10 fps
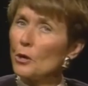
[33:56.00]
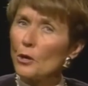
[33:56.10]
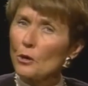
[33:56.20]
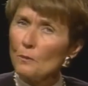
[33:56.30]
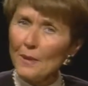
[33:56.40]

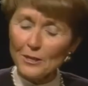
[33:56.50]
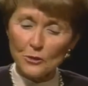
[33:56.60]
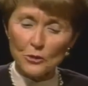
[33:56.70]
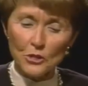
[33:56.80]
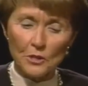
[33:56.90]
her
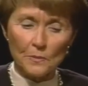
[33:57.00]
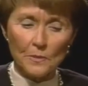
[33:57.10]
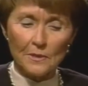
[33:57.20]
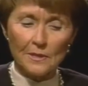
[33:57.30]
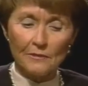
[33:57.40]
mentorship
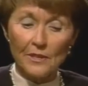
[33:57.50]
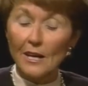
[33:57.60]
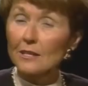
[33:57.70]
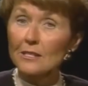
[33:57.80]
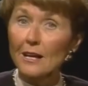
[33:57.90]
of
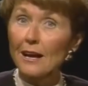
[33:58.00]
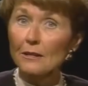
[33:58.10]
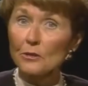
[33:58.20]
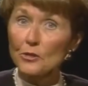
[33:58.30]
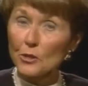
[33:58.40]
young
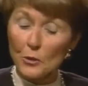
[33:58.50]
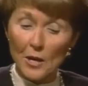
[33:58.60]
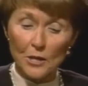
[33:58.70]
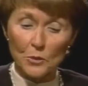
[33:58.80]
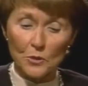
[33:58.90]
scholars and
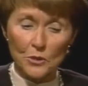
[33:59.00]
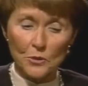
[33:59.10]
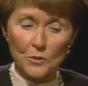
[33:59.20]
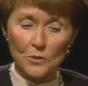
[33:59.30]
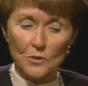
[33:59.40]
graduate
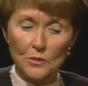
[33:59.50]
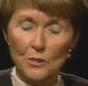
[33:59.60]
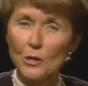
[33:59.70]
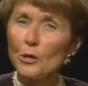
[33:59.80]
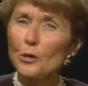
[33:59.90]
students,
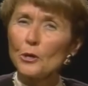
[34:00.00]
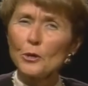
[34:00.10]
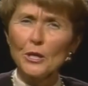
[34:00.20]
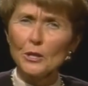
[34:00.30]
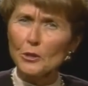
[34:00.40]
her
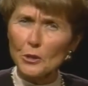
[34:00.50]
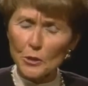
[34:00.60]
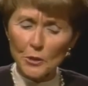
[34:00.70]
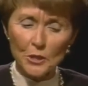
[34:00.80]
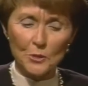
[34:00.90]

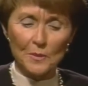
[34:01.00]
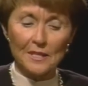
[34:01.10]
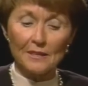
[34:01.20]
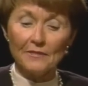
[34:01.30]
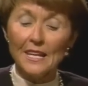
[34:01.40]
encouragement
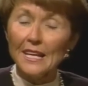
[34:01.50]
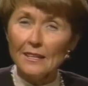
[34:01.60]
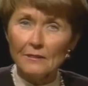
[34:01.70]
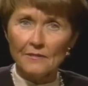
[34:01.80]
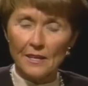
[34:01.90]
of
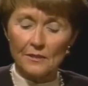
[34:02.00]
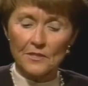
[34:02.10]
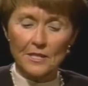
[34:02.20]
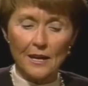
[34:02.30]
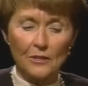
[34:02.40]
innovative
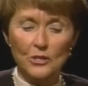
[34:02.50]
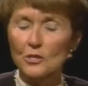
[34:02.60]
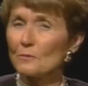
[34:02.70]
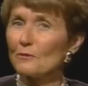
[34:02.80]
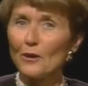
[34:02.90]
scholarship
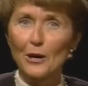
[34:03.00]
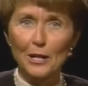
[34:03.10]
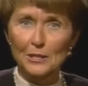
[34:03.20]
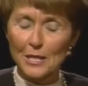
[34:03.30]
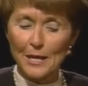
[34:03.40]
of
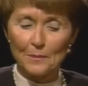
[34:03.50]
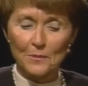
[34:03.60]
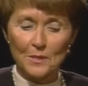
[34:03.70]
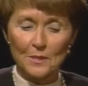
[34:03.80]
all types,